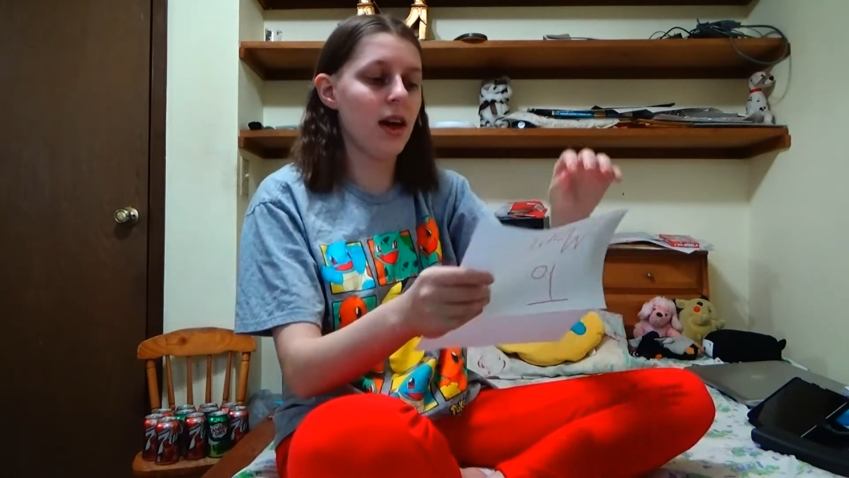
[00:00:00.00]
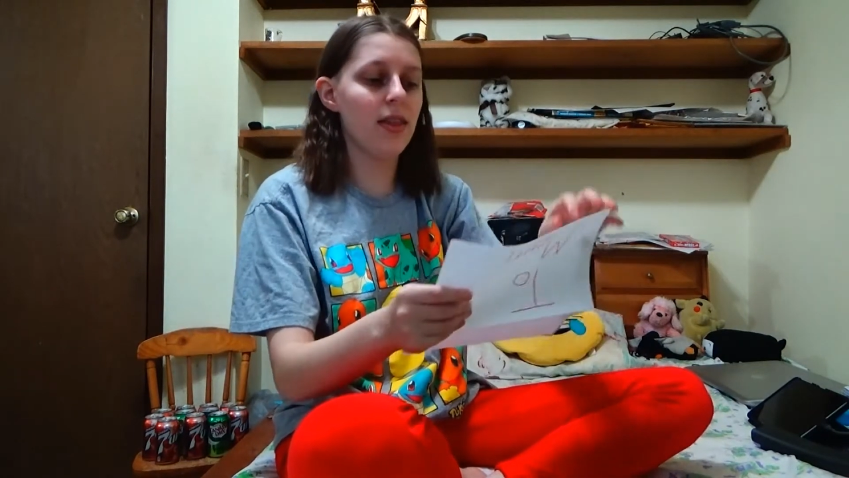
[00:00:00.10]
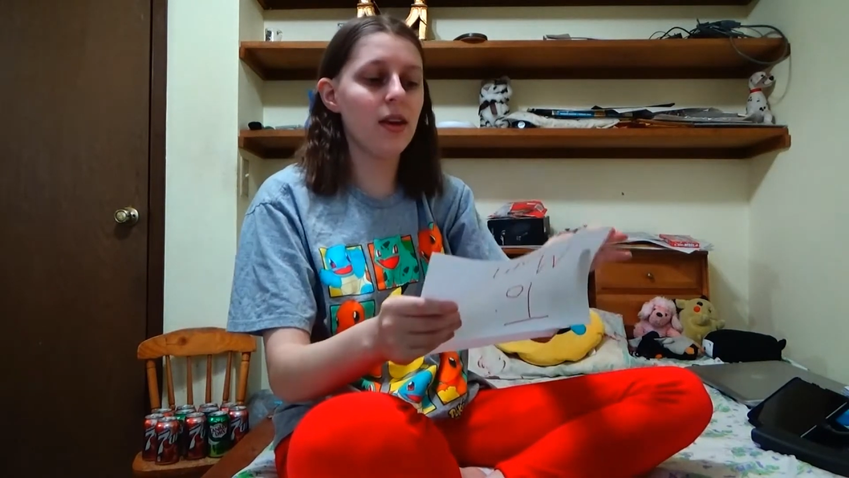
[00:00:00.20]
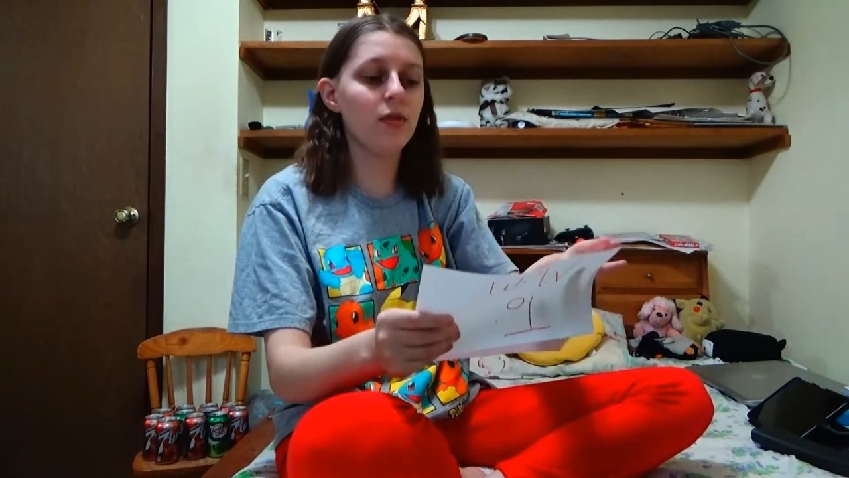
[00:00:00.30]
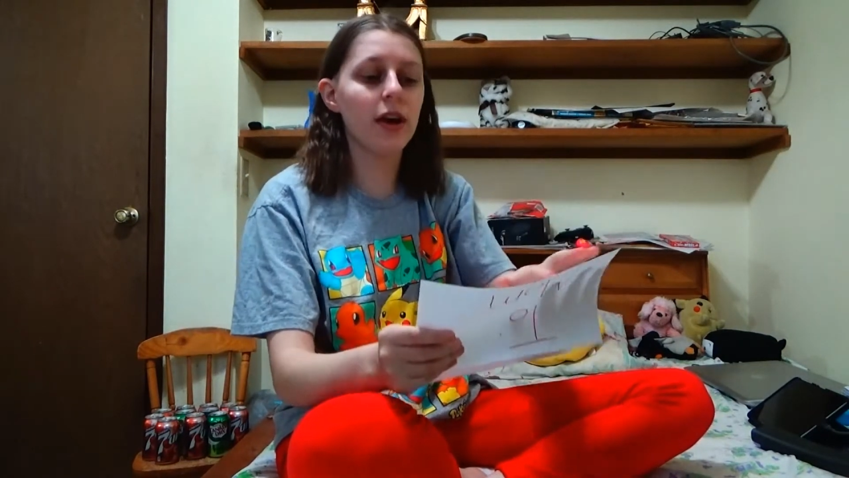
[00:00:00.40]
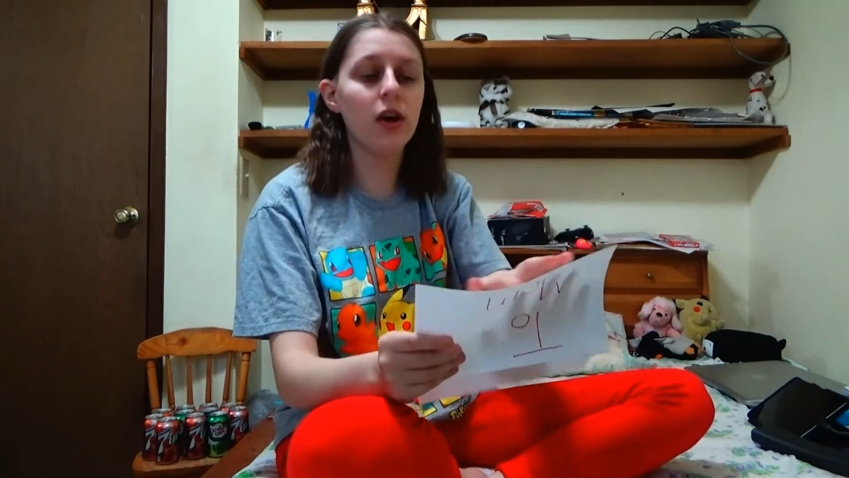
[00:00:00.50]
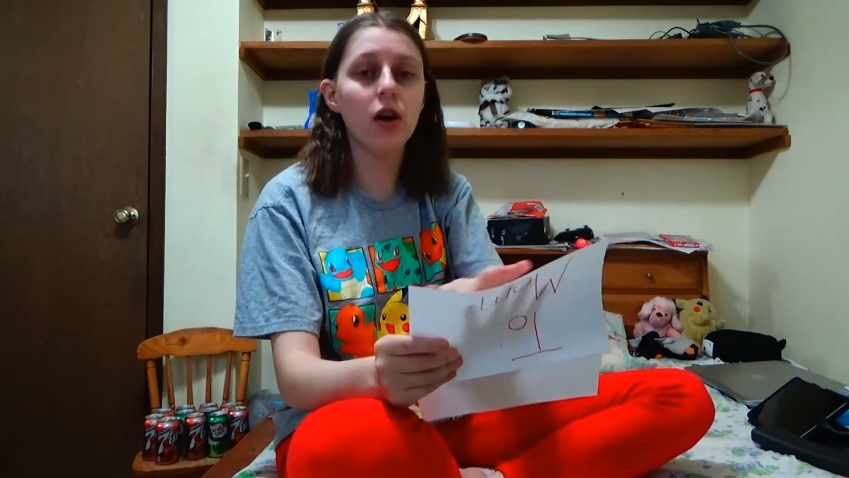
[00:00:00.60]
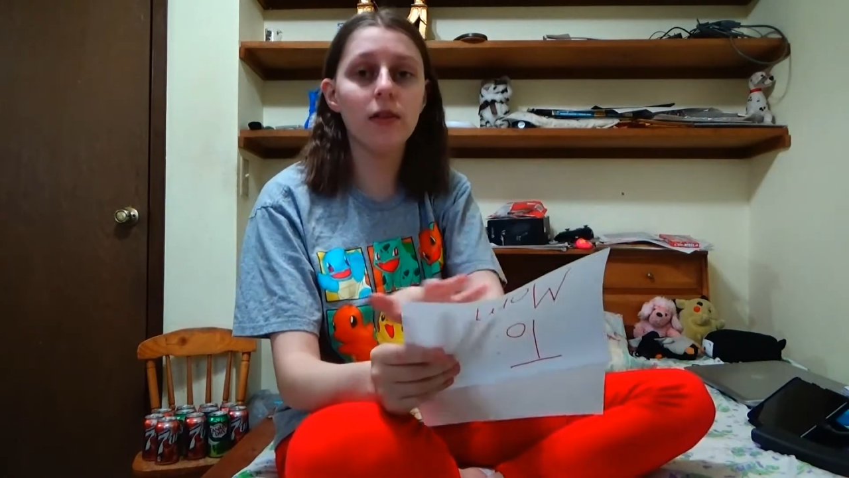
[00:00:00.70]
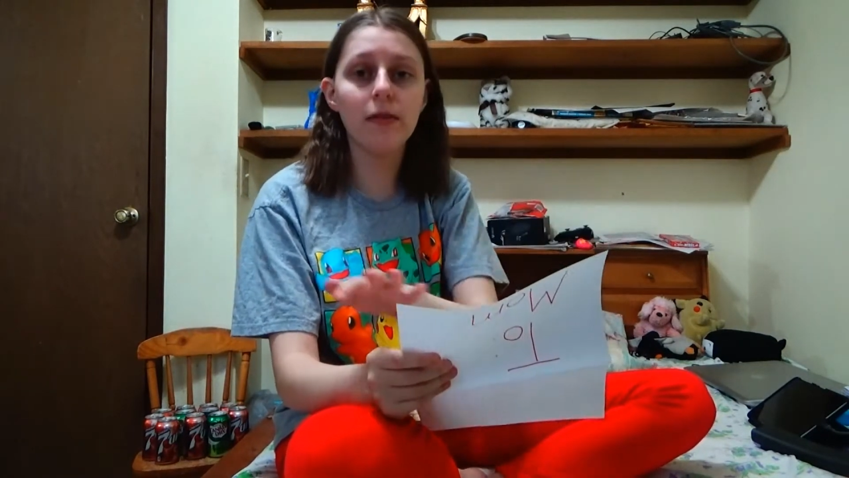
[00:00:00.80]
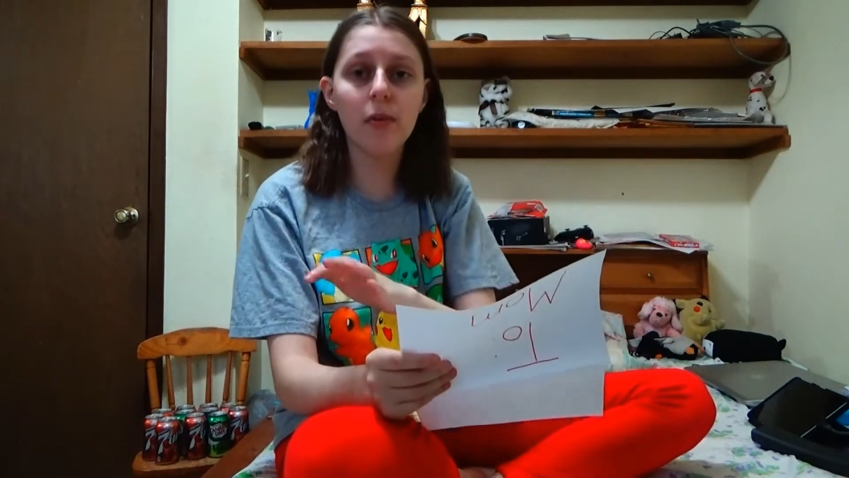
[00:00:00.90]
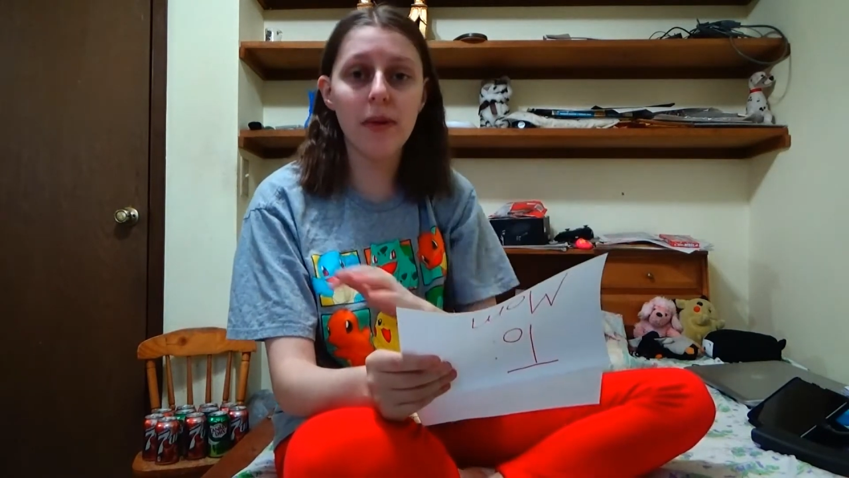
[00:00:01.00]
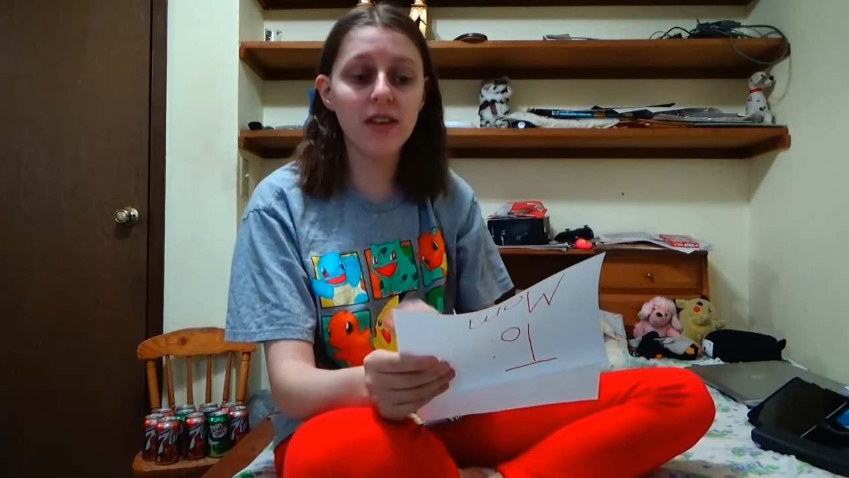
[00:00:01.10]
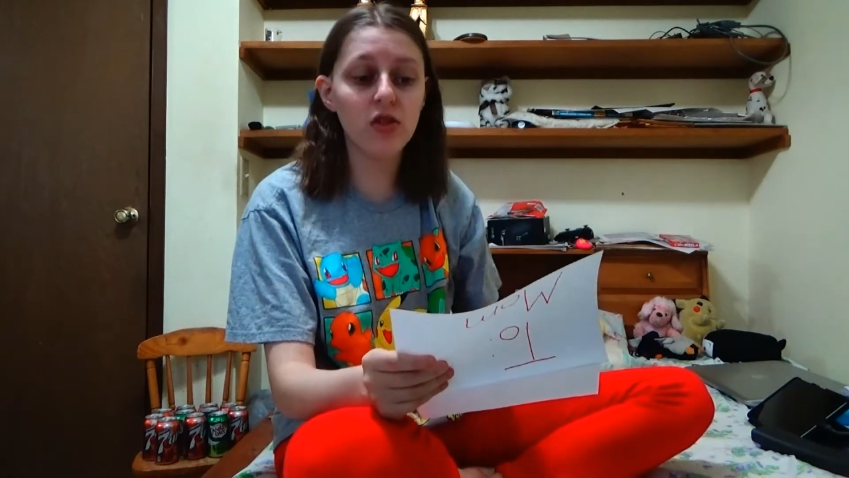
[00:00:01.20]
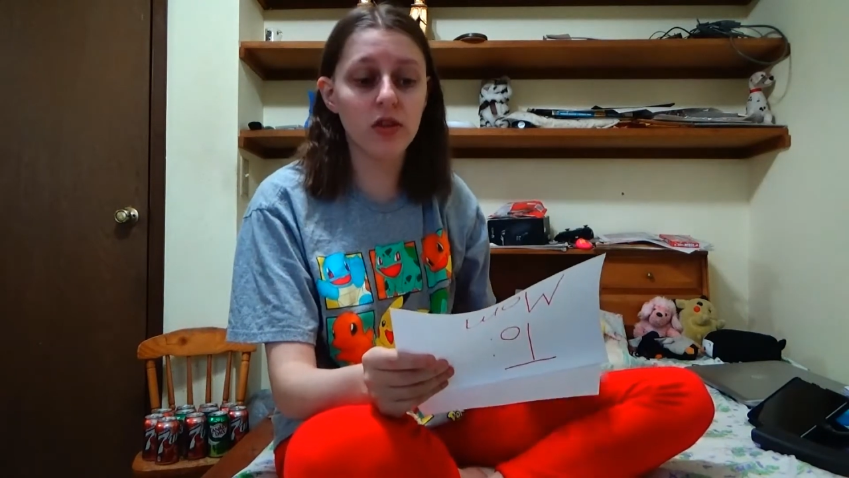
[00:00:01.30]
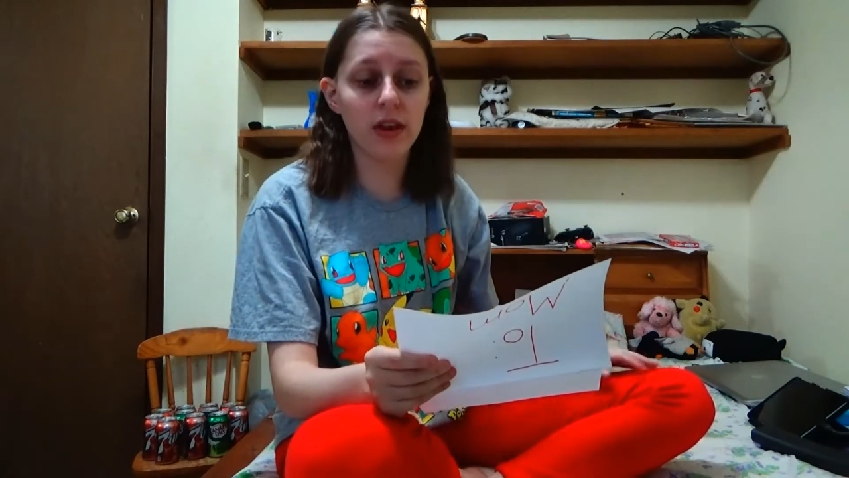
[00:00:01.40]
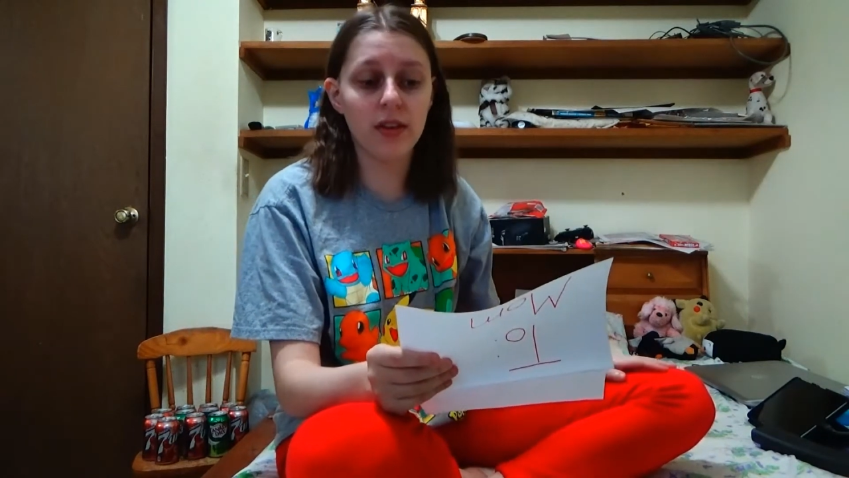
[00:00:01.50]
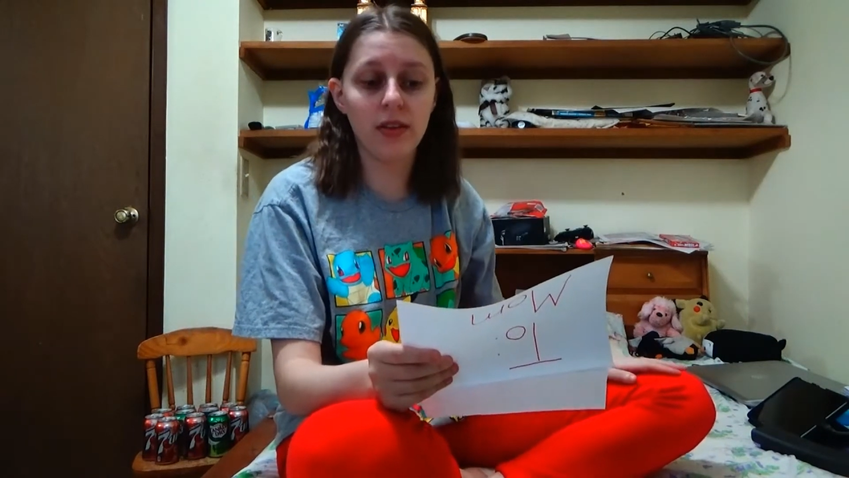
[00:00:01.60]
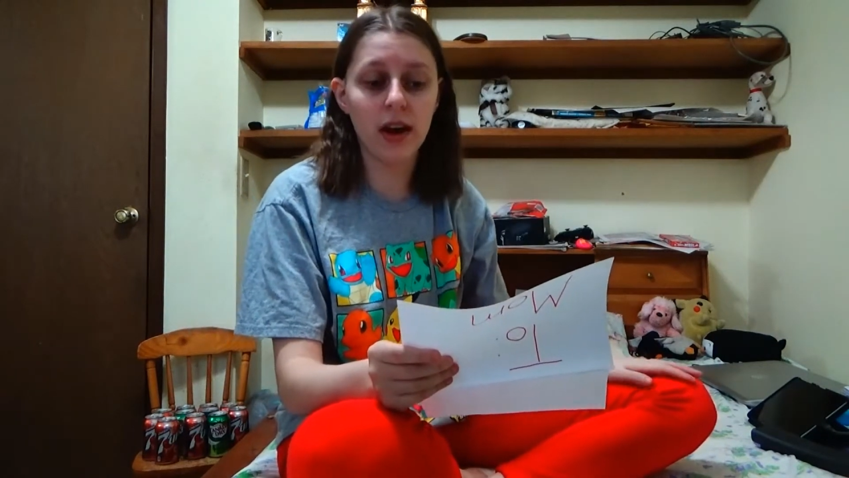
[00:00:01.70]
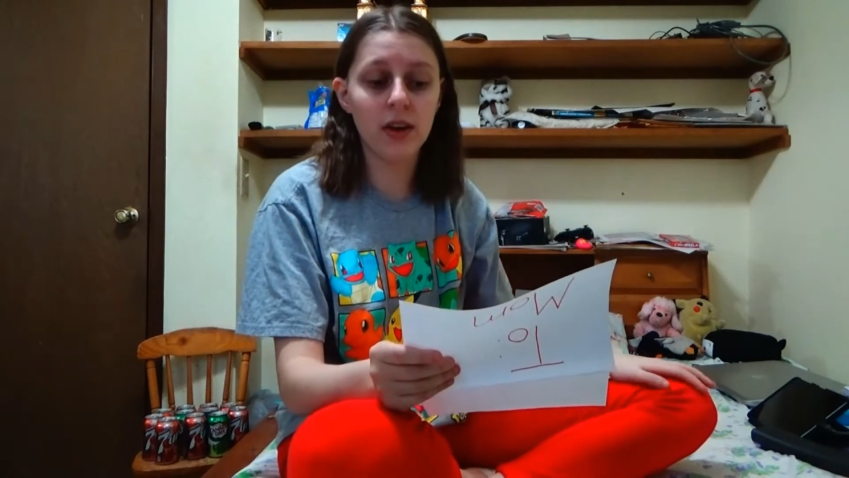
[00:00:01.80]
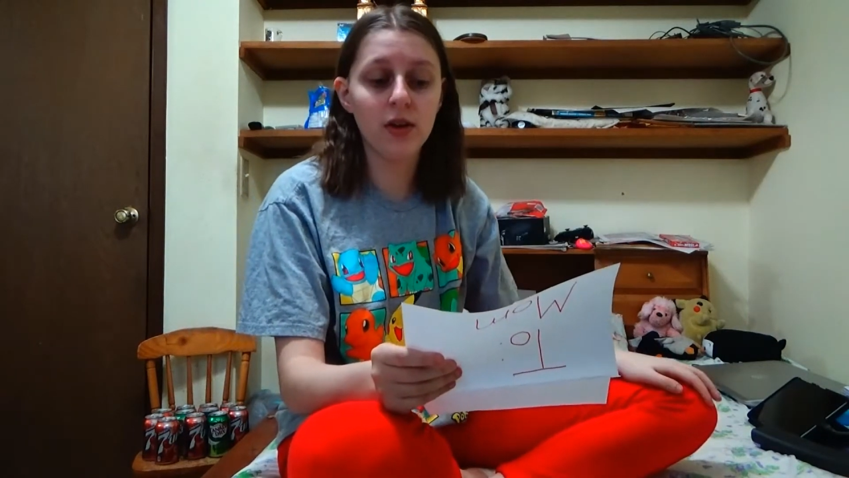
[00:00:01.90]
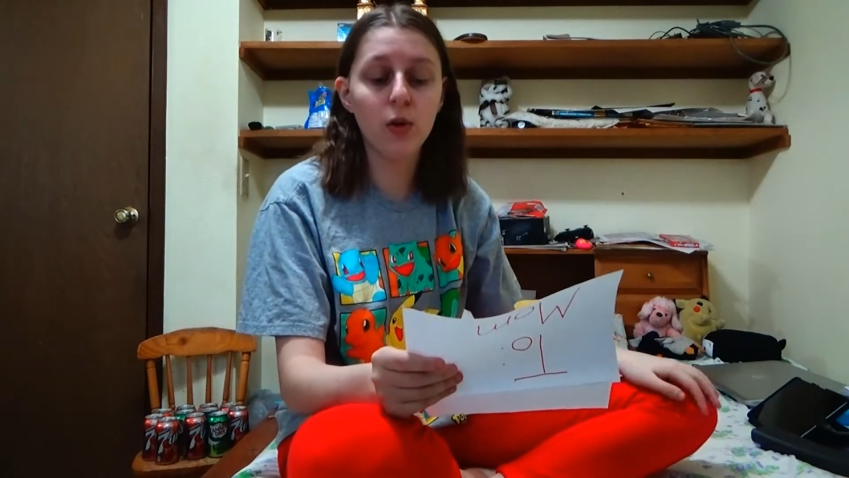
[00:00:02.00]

and then write a heartfelt message on the inside.